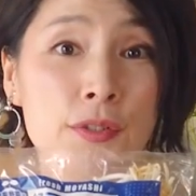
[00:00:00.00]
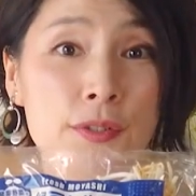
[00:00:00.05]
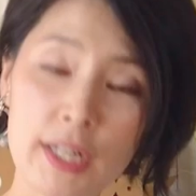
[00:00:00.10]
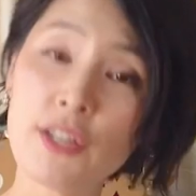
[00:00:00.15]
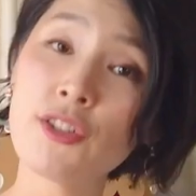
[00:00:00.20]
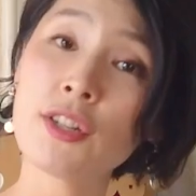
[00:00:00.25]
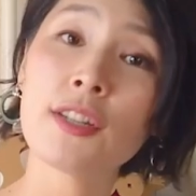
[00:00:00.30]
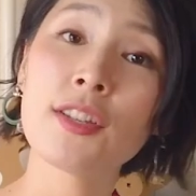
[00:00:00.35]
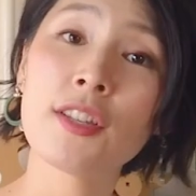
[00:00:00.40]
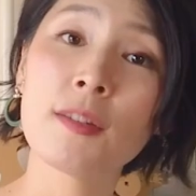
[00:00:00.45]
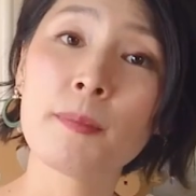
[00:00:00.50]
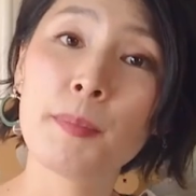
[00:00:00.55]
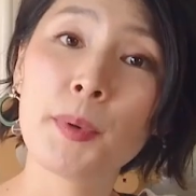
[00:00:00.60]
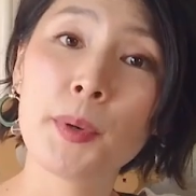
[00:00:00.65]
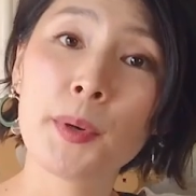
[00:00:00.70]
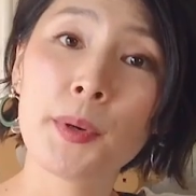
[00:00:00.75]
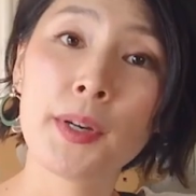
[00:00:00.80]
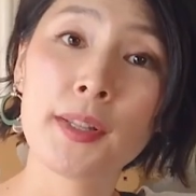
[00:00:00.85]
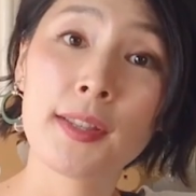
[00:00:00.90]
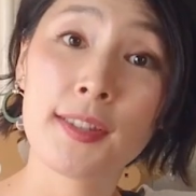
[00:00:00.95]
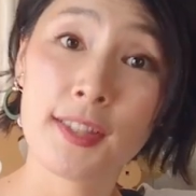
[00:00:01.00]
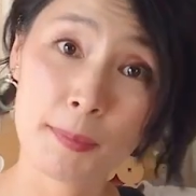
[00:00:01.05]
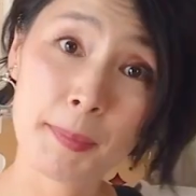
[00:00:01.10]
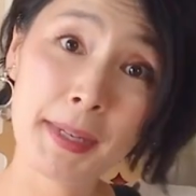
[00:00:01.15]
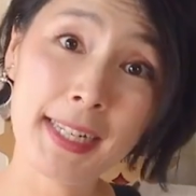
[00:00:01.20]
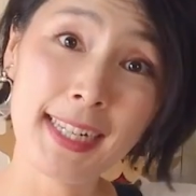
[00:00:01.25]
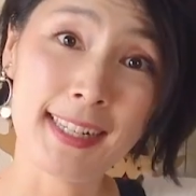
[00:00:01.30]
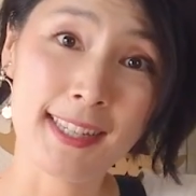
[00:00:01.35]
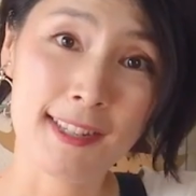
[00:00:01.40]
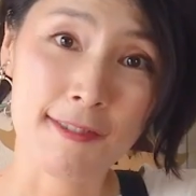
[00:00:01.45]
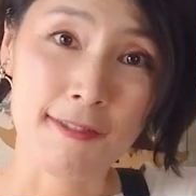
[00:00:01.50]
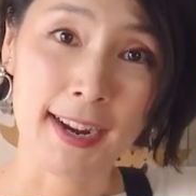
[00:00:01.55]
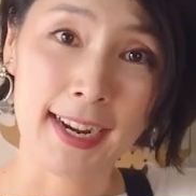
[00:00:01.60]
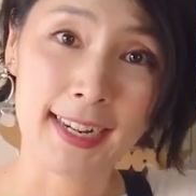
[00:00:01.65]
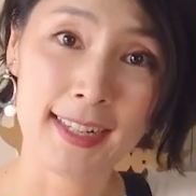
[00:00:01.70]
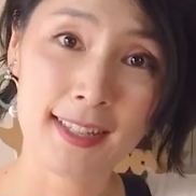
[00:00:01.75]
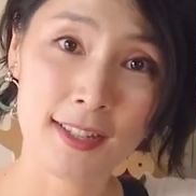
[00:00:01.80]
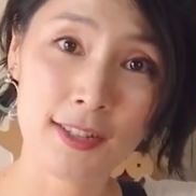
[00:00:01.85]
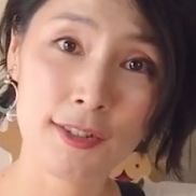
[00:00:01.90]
We just boiled spinach, right?